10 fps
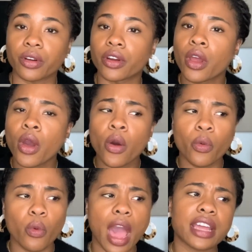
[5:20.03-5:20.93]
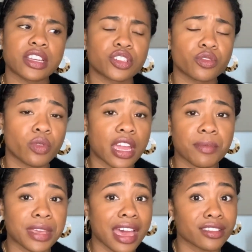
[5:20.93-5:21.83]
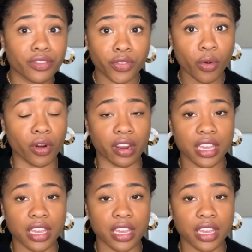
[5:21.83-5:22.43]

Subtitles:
Or why did you rate me as a 4?